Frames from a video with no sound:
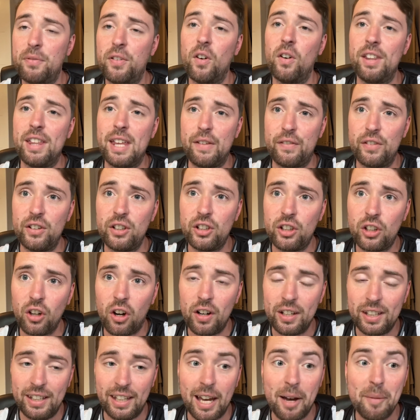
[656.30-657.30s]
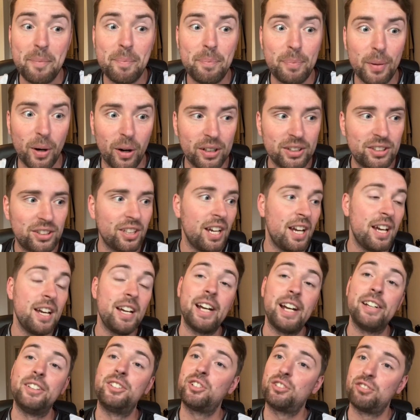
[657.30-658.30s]
they even got here. But
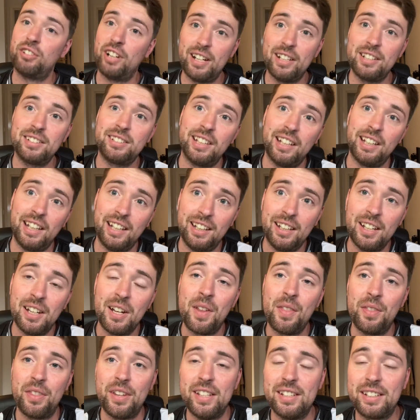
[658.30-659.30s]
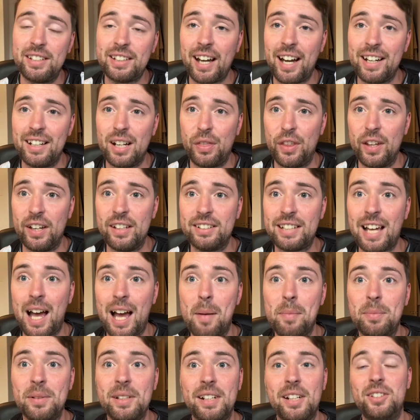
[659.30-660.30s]
it's great to see these kind of things
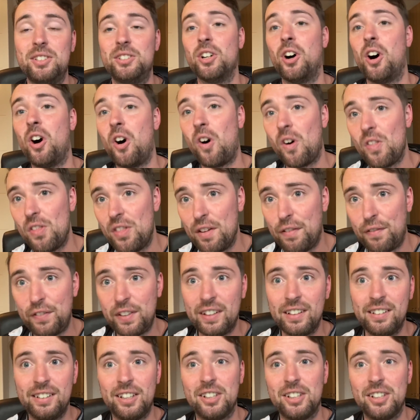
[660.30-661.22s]
happening. It's not on the field,